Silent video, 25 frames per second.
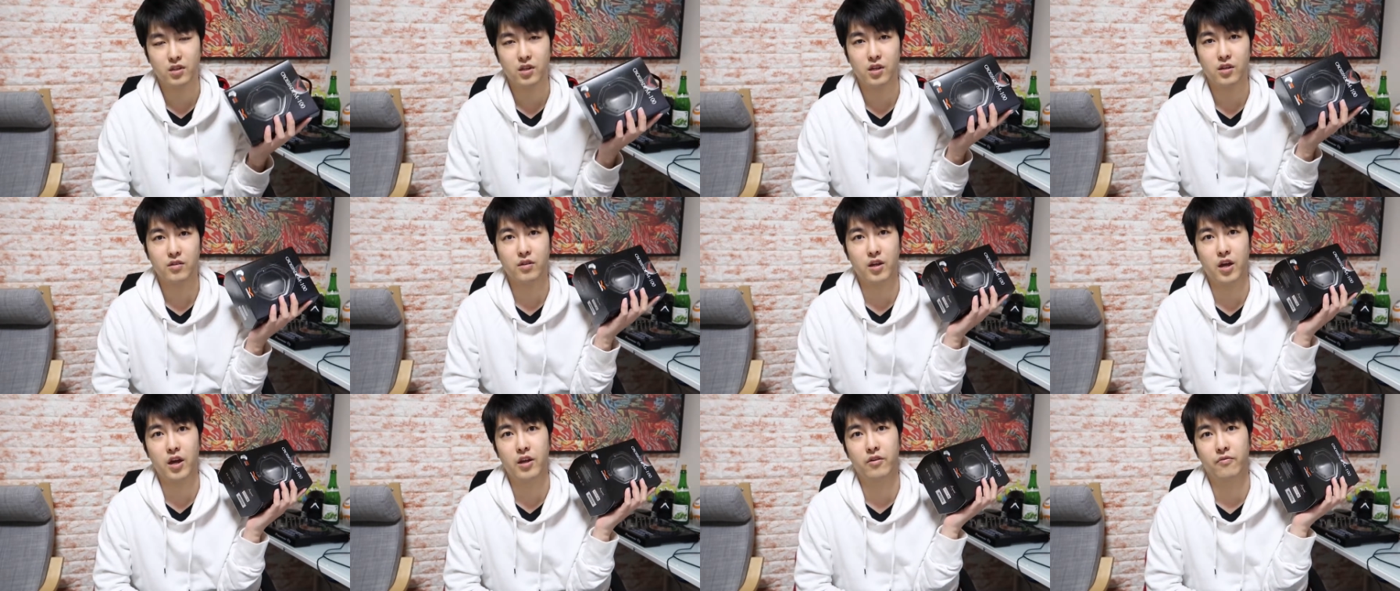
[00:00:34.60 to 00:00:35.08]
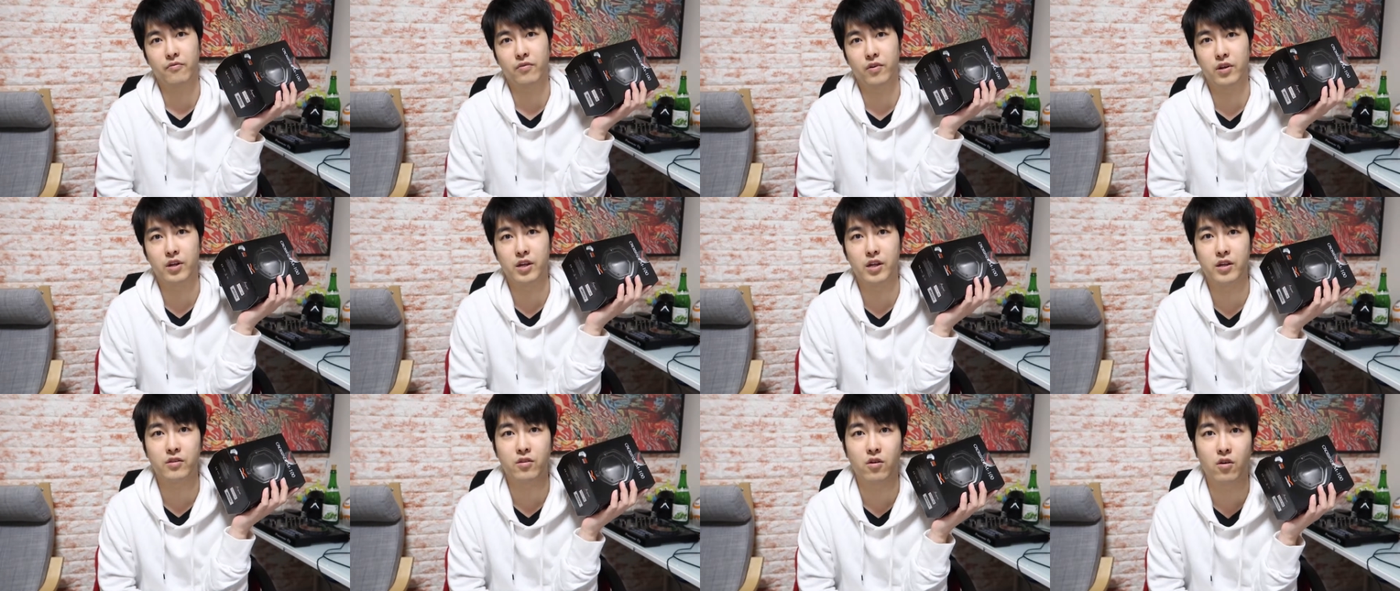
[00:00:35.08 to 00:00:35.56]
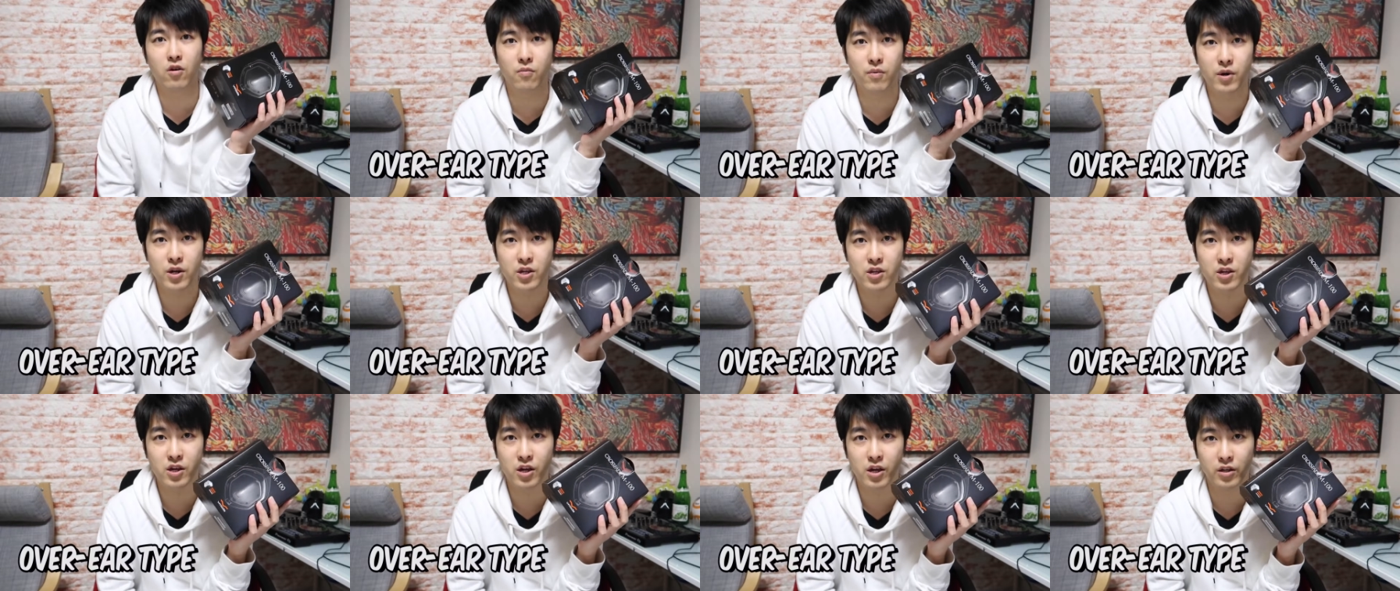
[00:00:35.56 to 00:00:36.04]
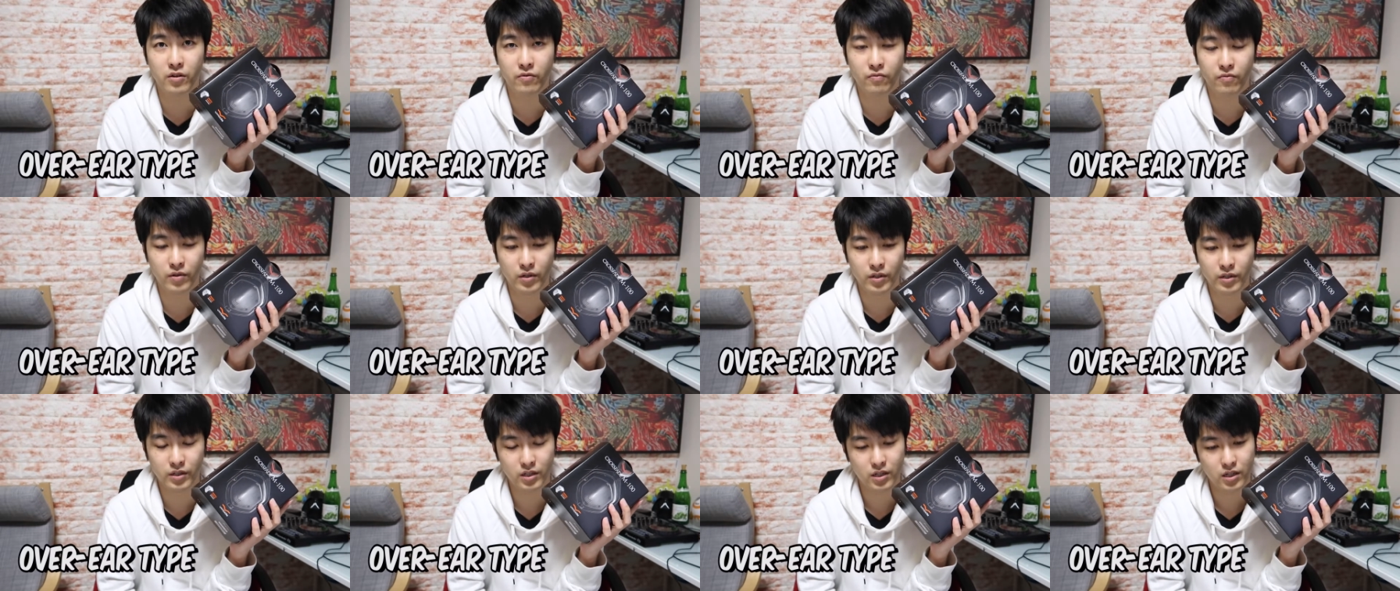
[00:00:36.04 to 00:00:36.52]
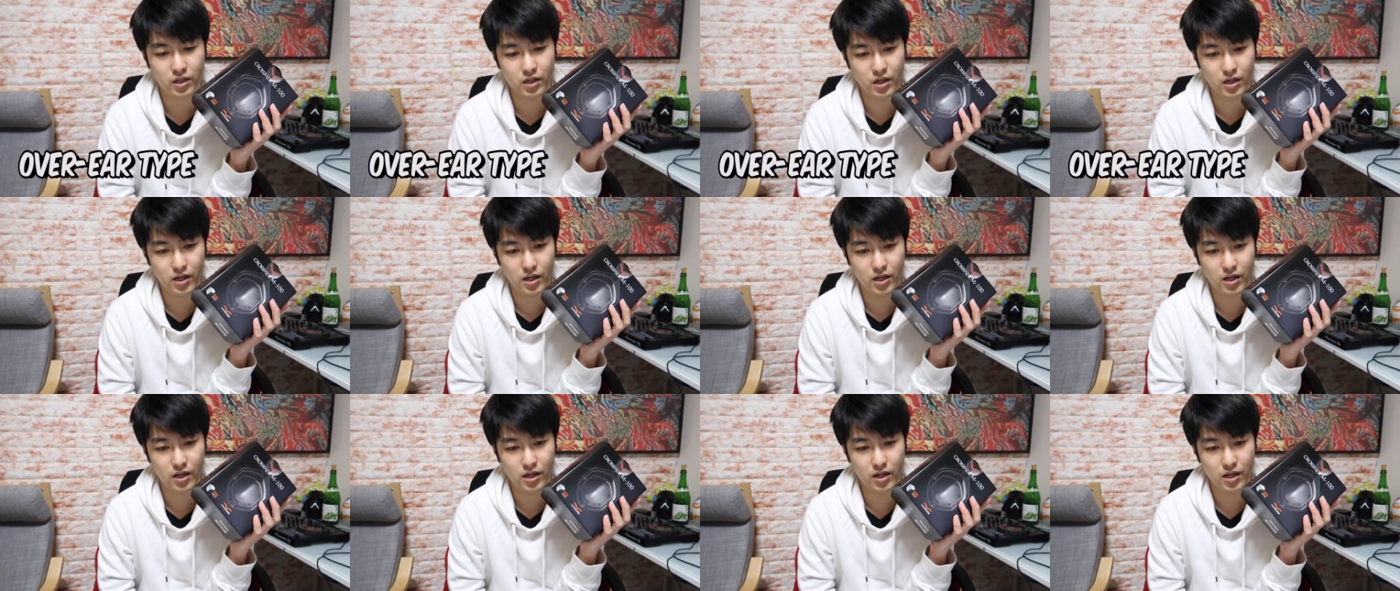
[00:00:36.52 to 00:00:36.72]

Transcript: This headphone is over-ear headphone,